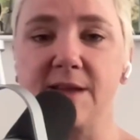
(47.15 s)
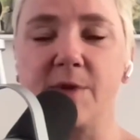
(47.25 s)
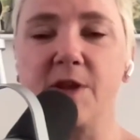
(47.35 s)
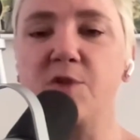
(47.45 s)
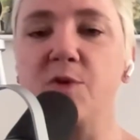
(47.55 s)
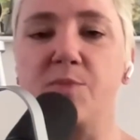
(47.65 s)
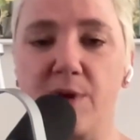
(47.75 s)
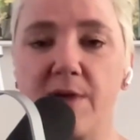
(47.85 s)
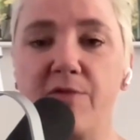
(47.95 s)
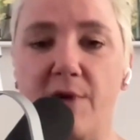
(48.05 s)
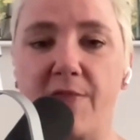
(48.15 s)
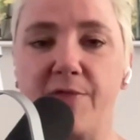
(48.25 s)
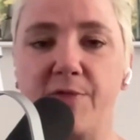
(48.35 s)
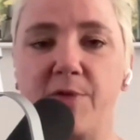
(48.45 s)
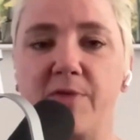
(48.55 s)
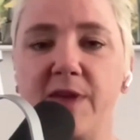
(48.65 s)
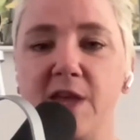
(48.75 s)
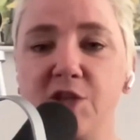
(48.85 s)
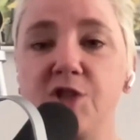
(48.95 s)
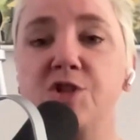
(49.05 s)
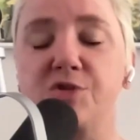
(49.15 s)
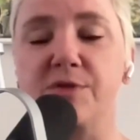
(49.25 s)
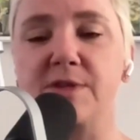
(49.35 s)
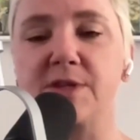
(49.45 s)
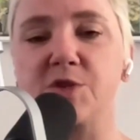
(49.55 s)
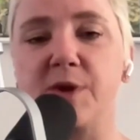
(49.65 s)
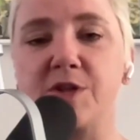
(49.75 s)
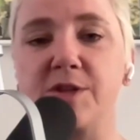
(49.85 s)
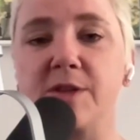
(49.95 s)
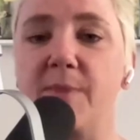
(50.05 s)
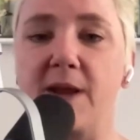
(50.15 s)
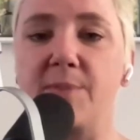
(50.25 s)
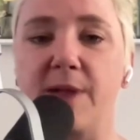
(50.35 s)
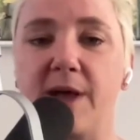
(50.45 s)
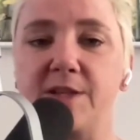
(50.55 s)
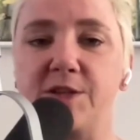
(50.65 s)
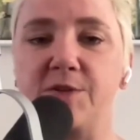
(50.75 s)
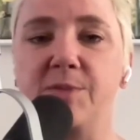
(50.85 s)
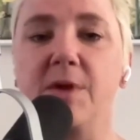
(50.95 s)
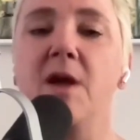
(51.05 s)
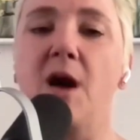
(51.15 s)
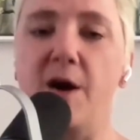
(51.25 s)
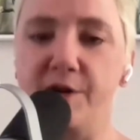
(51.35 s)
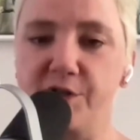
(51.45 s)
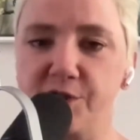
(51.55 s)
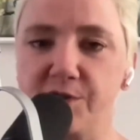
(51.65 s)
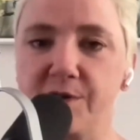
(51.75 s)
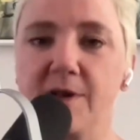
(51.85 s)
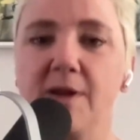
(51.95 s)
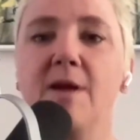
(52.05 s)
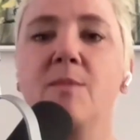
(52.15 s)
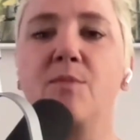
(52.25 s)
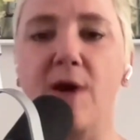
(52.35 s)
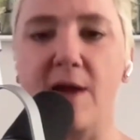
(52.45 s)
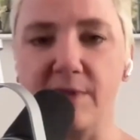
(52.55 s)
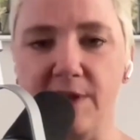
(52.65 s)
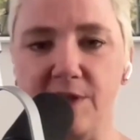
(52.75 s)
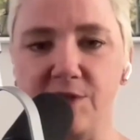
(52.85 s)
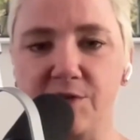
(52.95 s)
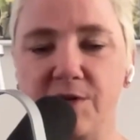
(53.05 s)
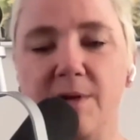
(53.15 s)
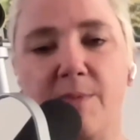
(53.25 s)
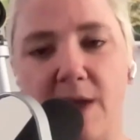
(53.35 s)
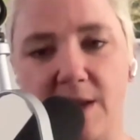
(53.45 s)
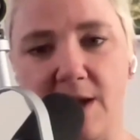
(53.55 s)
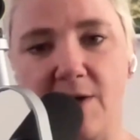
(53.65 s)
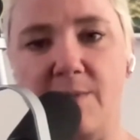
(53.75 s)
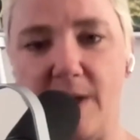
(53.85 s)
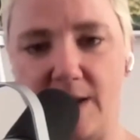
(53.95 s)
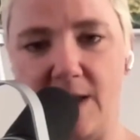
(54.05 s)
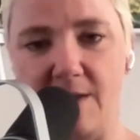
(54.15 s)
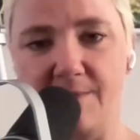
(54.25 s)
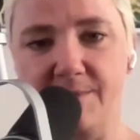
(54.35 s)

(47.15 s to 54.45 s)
I'm going to do a brief run through of each insurance situation that might apply to you: uninsured, privately insured, Medicare, and Medicaid.